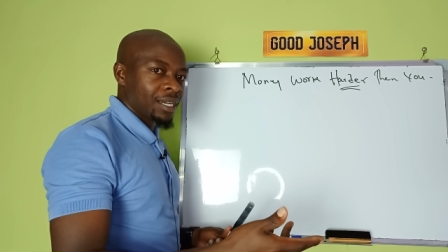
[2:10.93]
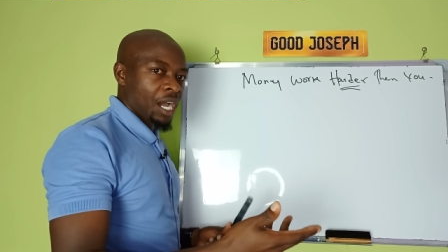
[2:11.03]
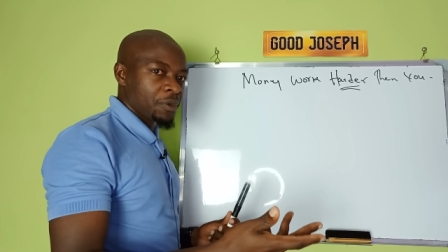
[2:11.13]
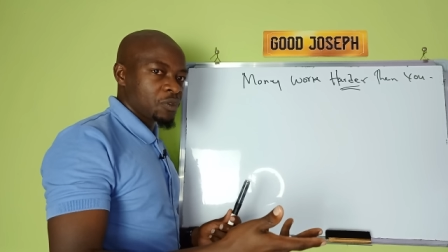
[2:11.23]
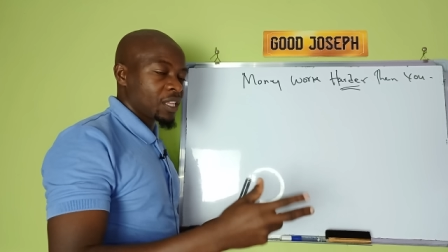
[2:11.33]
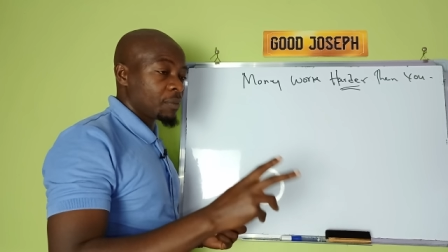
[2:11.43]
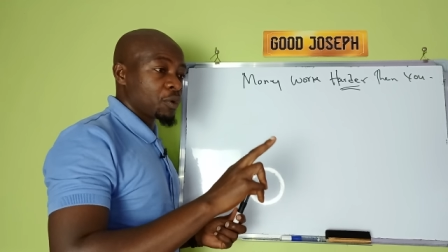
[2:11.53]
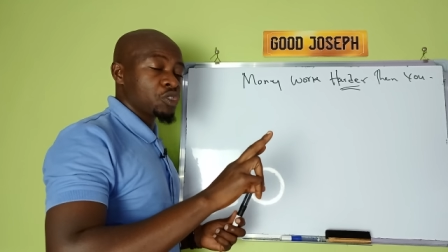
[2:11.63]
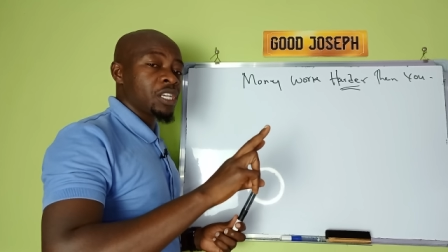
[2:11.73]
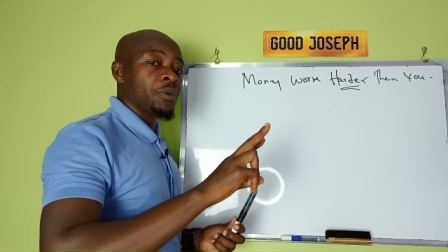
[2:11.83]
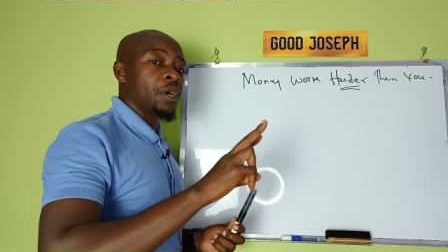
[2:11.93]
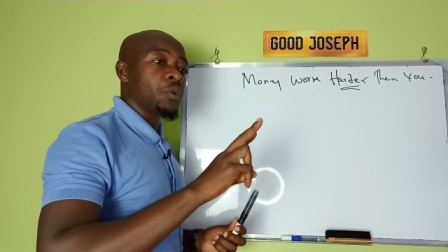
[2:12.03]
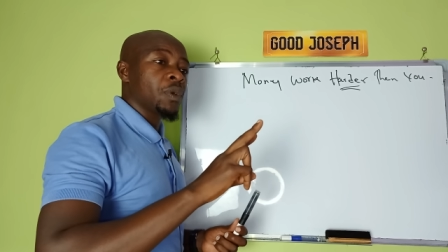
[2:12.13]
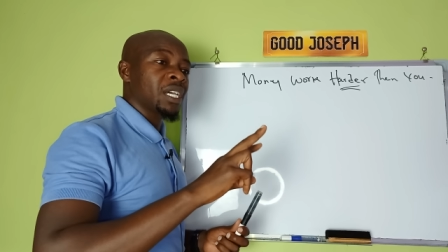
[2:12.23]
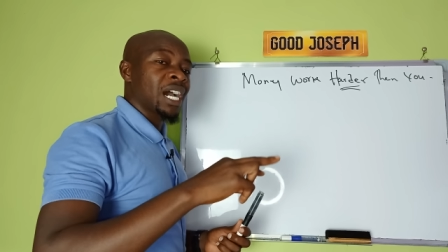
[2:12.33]
Are we together? Because here you are
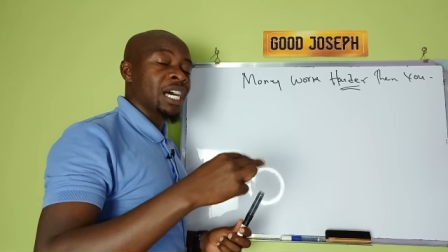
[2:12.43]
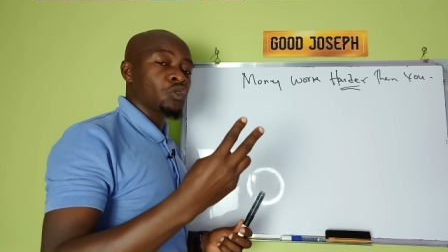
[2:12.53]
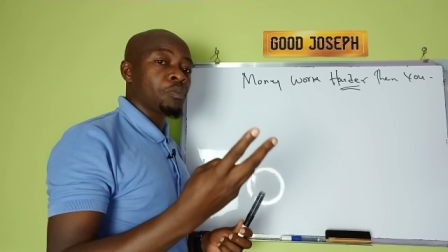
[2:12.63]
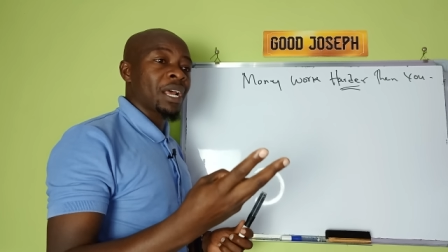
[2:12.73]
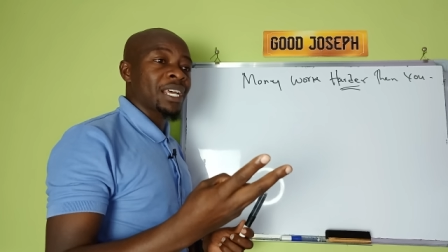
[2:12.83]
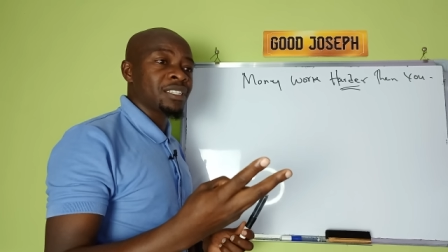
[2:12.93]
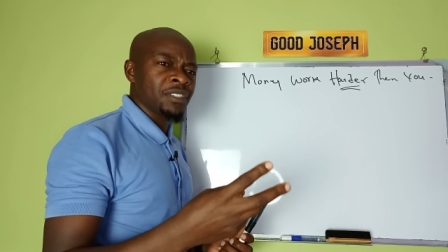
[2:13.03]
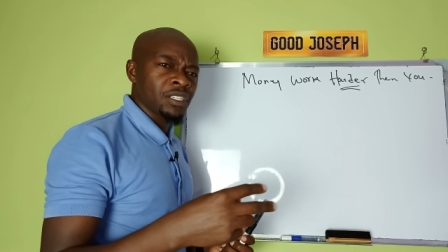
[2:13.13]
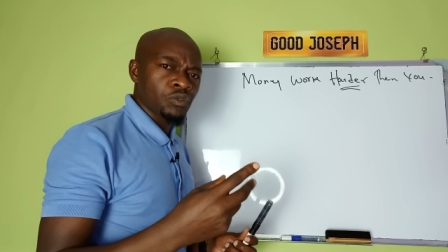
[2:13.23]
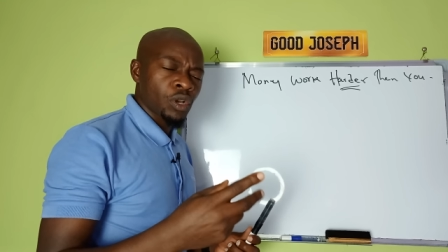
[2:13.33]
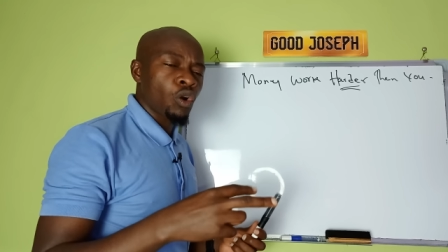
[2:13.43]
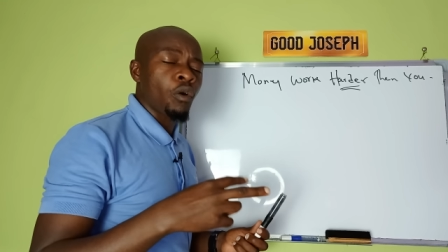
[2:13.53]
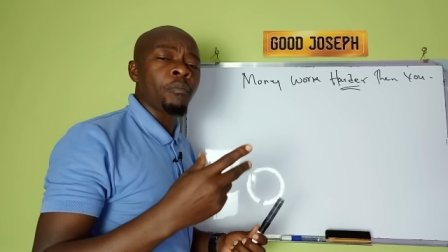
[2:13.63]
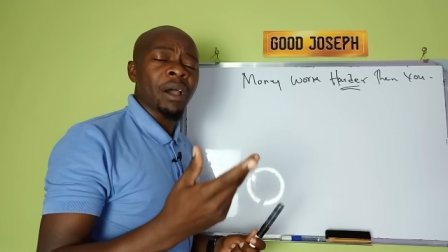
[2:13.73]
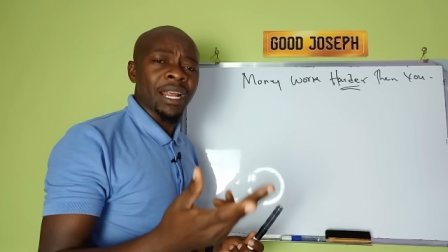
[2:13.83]
doing a superlative. Is it
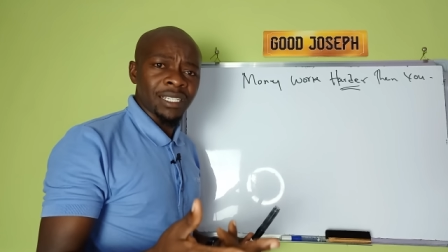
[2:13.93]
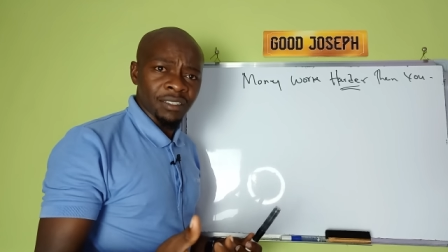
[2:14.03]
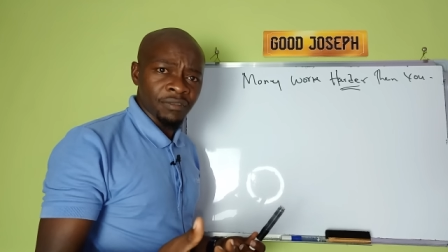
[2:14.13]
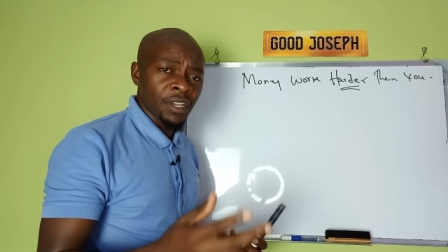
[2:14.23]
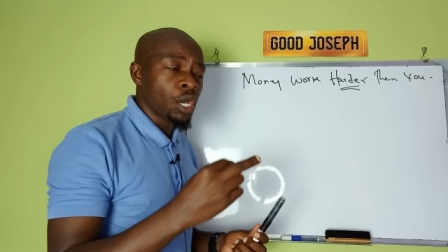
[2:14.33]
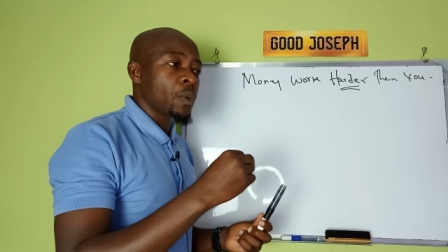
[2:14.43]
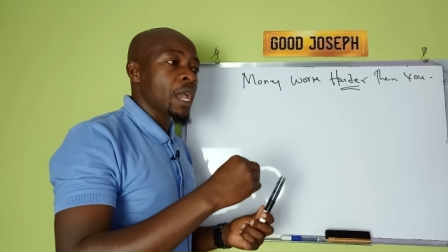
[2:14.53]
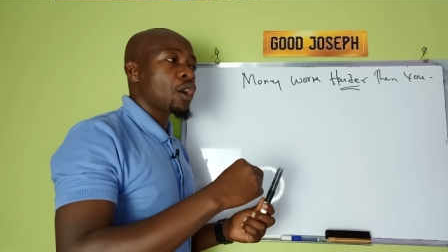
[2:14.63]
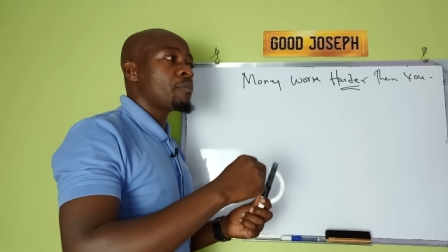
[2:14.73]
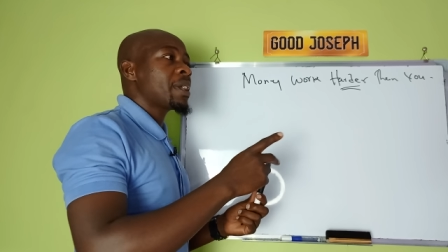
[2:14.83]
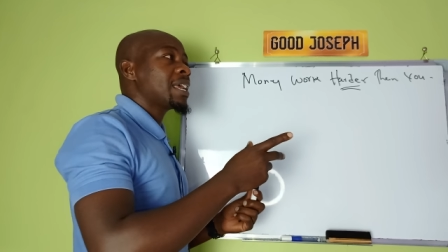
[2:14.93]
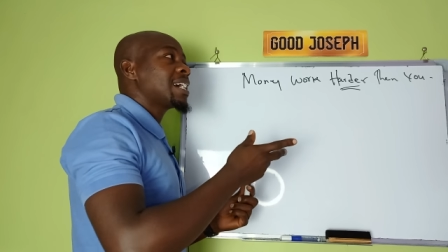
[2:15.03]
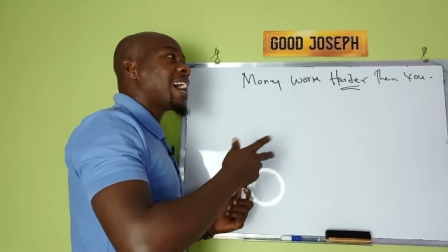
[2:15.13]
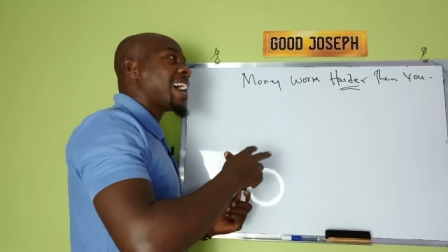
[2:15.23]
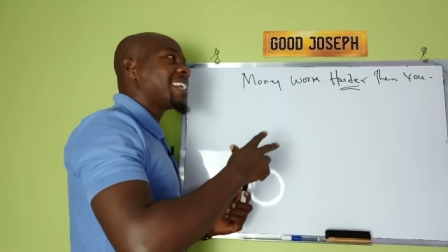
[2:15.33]
comparative? We are
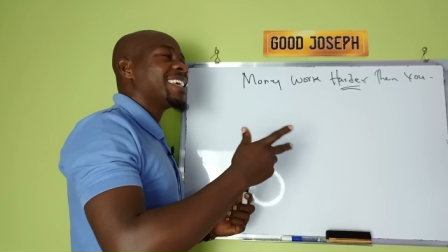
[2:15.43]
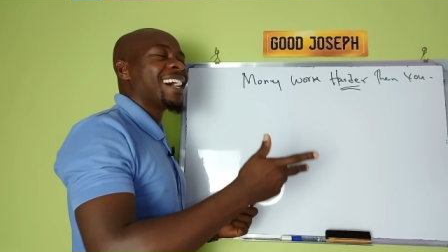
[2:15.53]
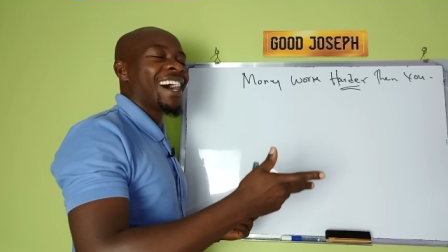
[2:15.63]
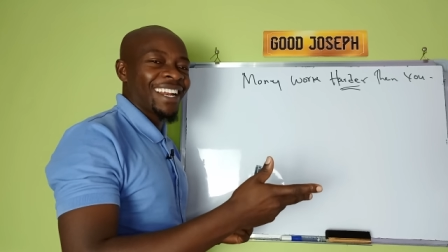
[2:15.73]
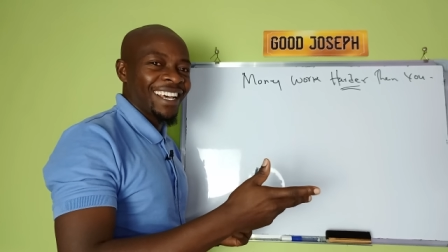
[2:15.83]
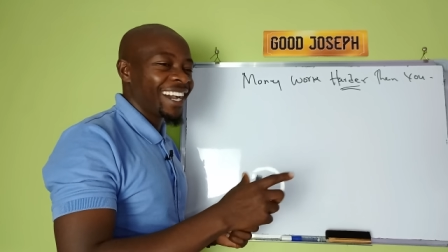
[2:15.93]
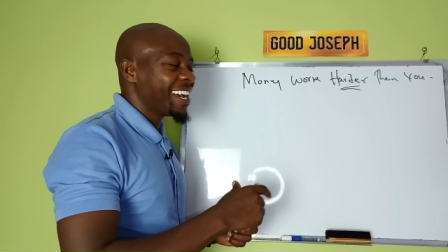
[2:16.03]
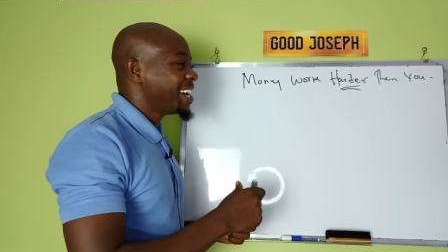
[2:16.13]
comparing hard and harder.